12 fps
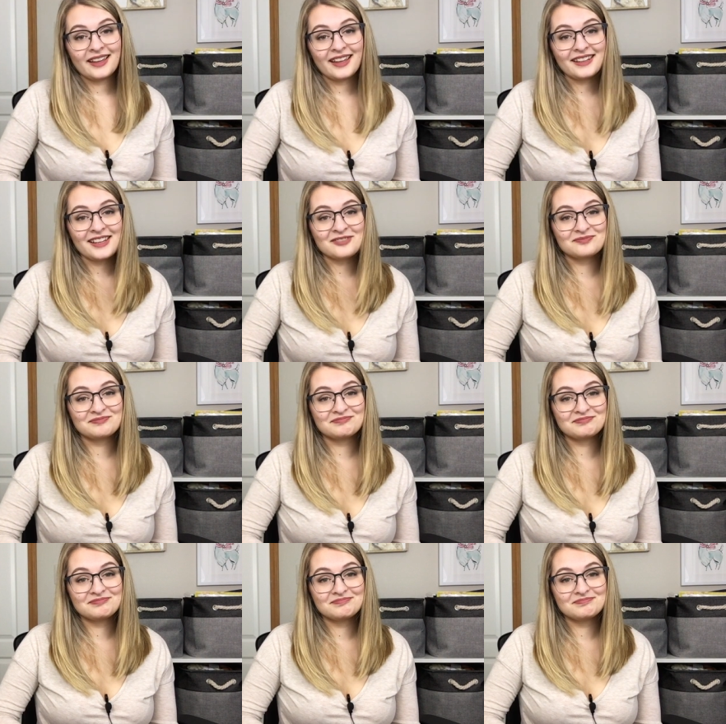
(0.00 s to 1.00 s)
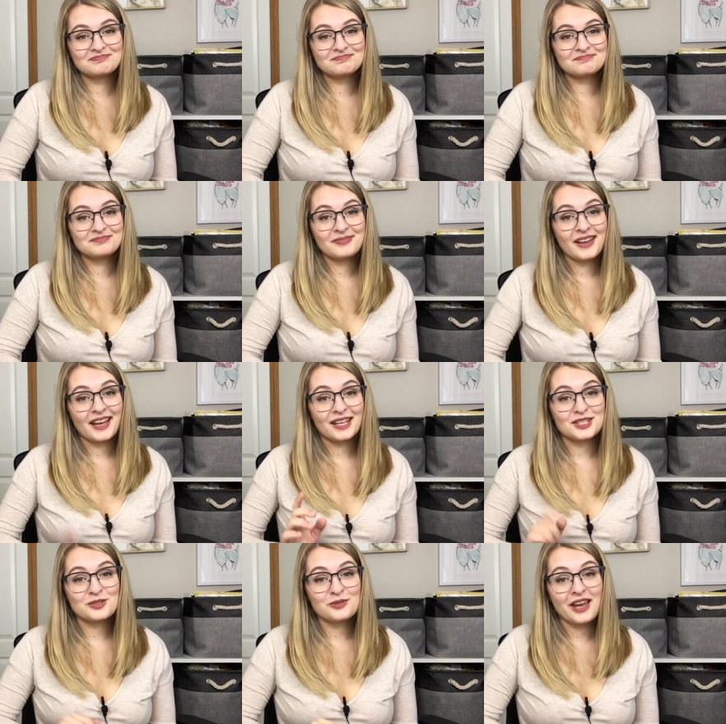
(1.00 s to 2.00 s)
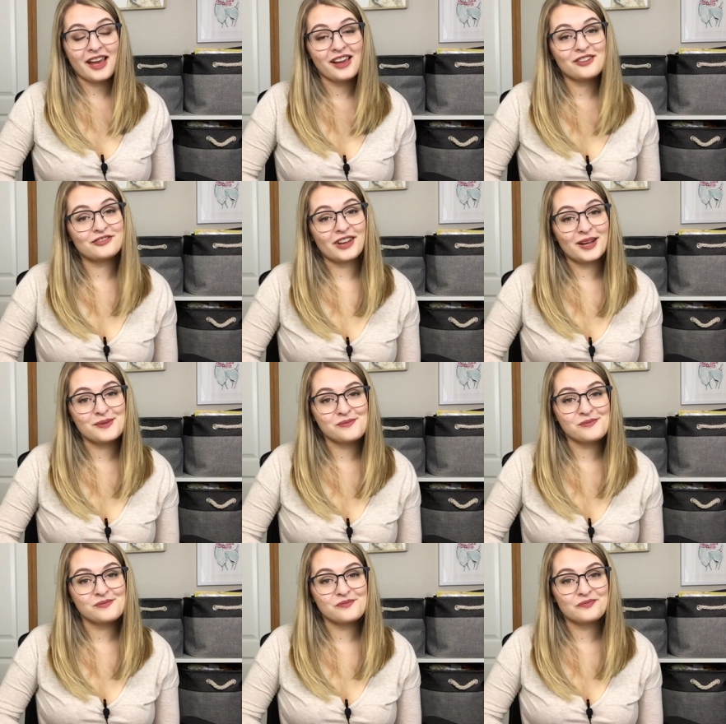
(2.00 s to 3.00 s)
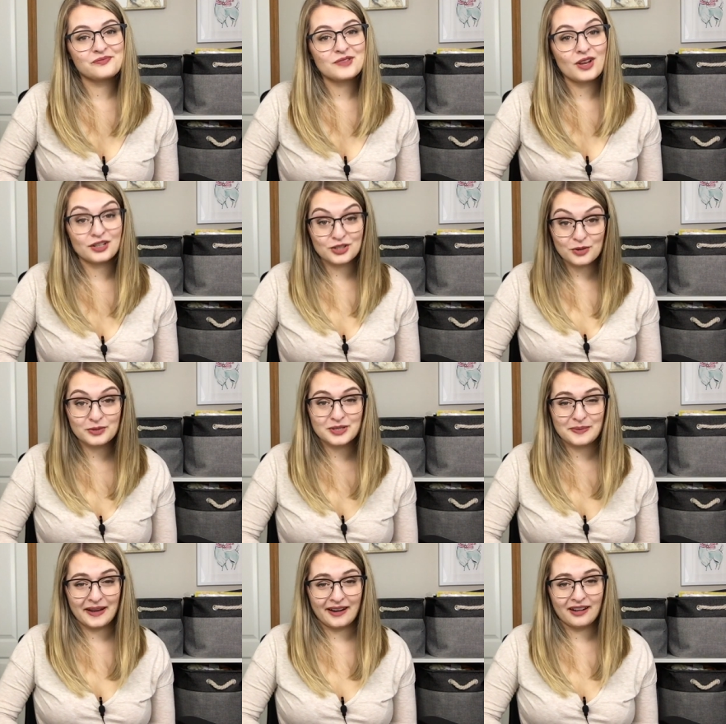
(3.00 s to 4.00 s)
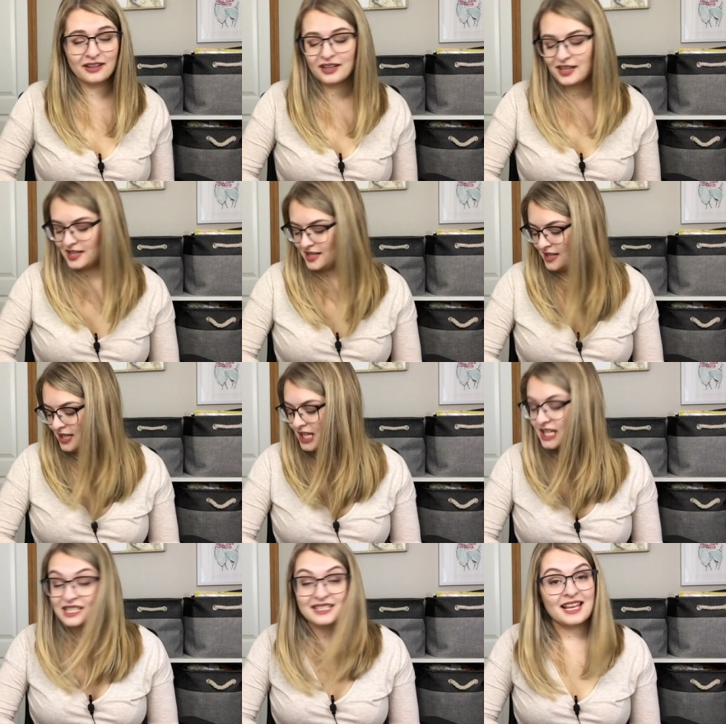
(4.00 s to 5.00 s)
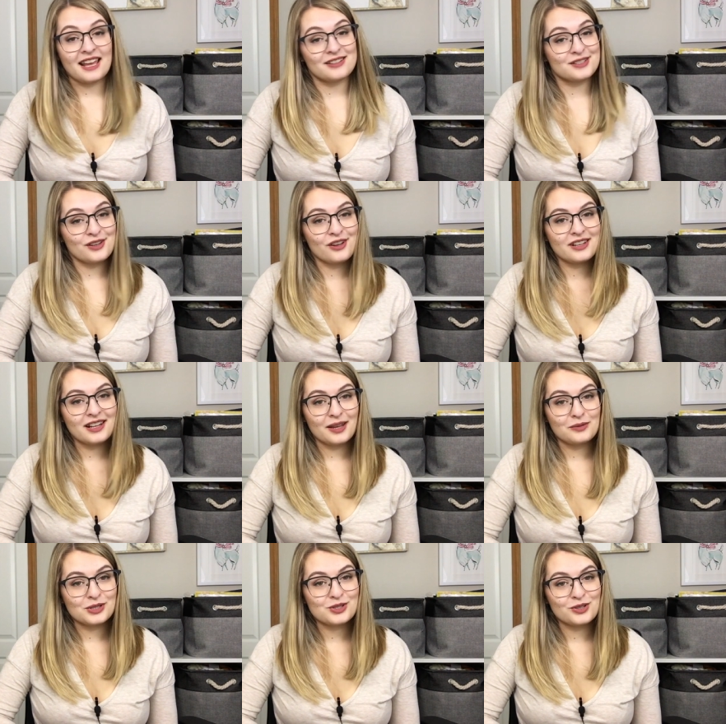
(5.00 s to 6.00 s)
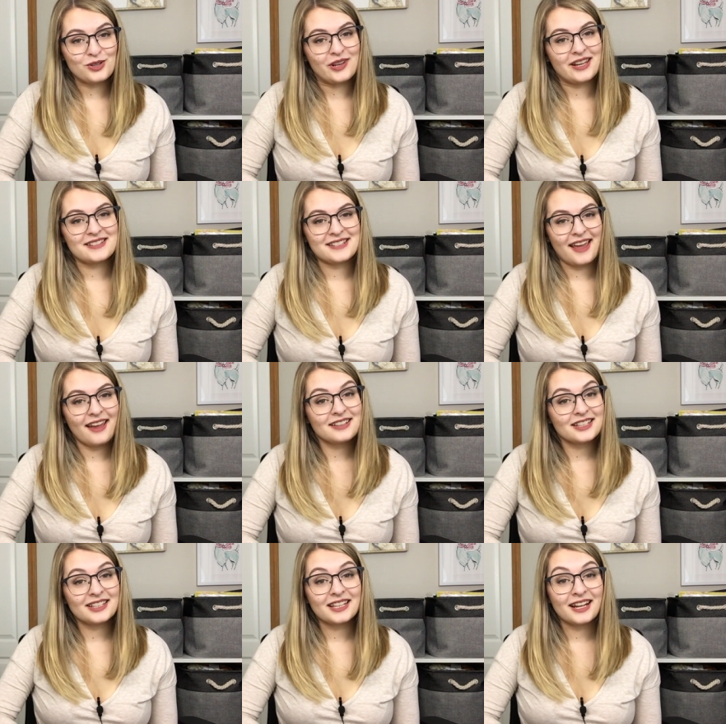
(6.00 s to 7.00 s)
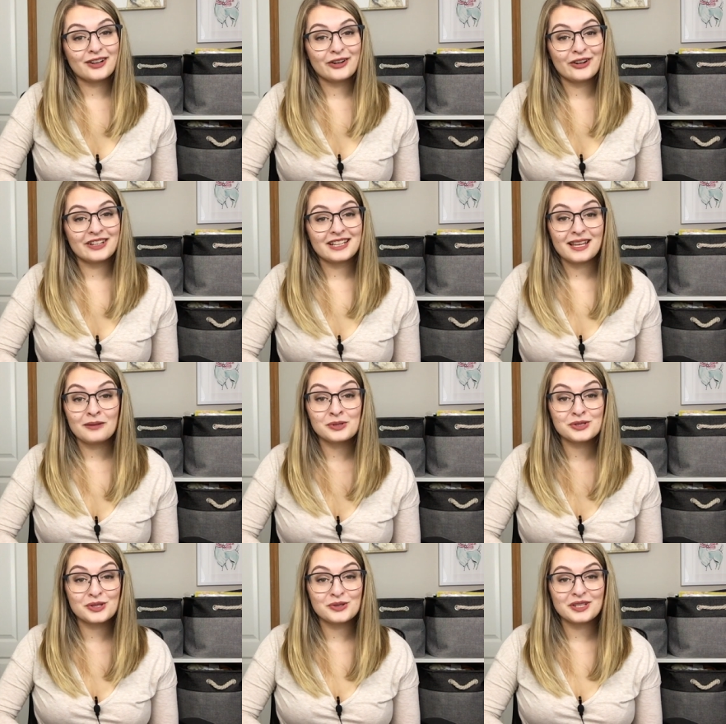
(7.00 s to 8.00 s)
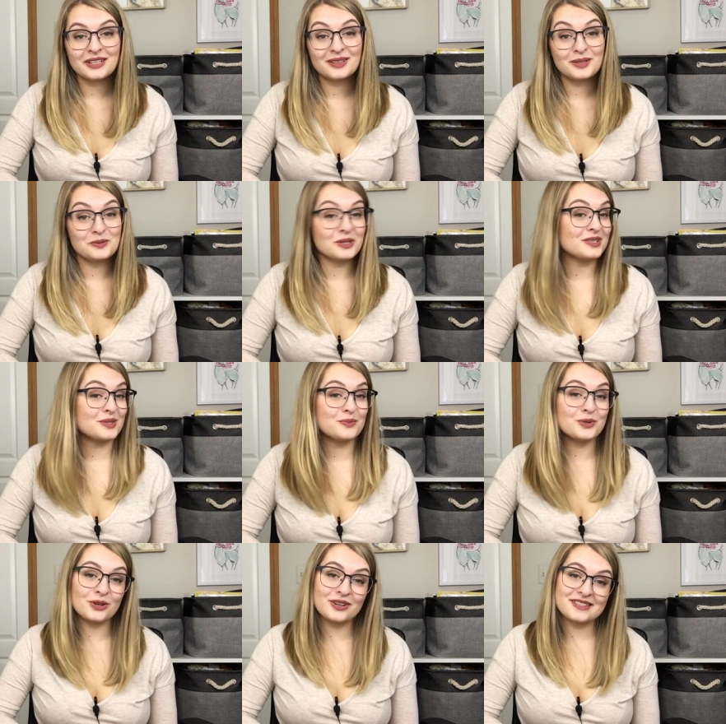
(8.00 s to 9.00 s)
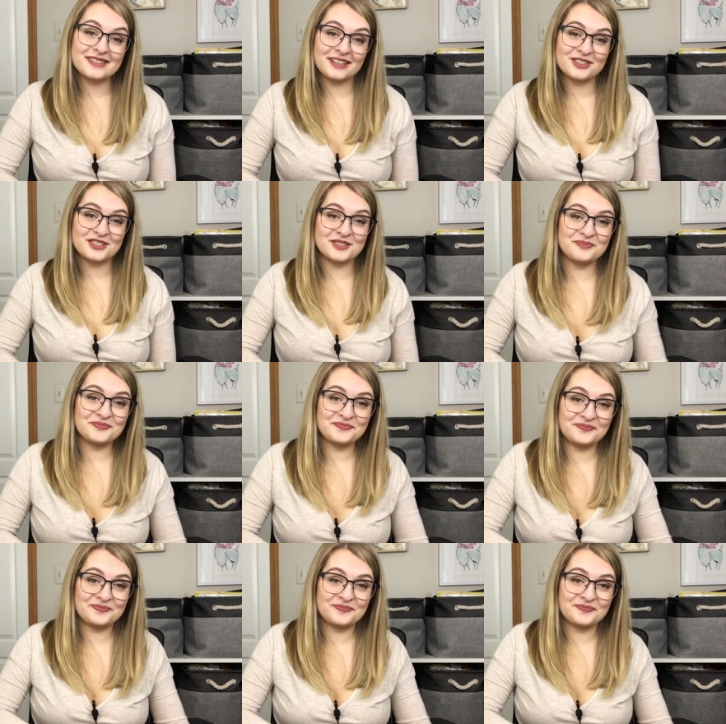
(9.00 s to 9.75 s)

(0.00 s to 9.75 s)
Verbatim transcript: And yeah, I do have October's pair. It is cast on, and I will show you guys that later on in the episode in the Works in Progress section.